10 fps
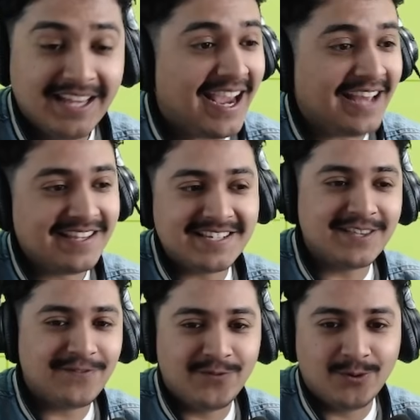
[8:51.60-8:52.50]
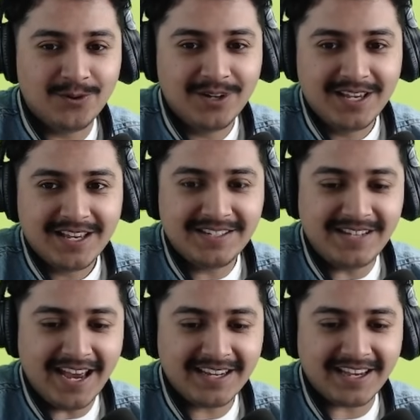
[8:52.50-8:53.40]
Yeah, this is the full
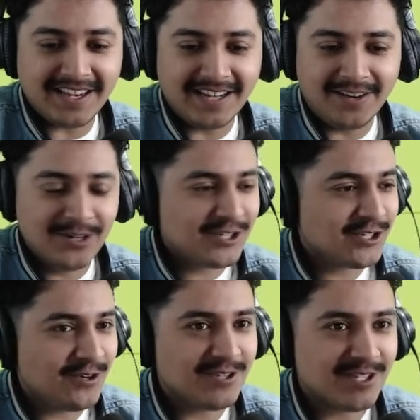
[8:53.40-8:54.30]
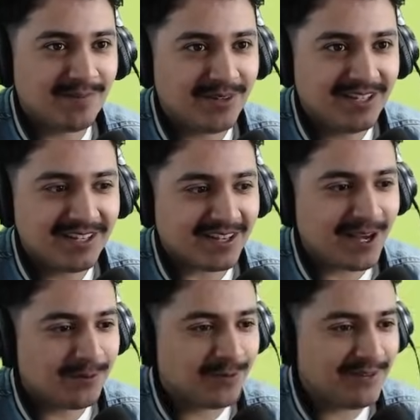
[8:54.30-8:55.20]
deck, and I want to show you a
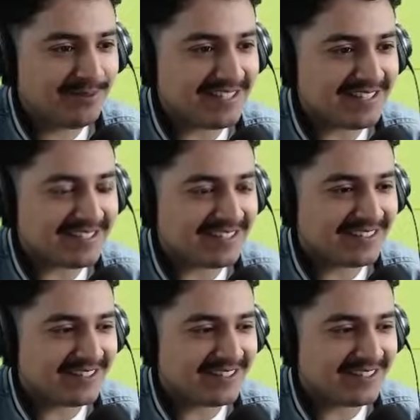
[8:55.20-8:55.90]
couple replays.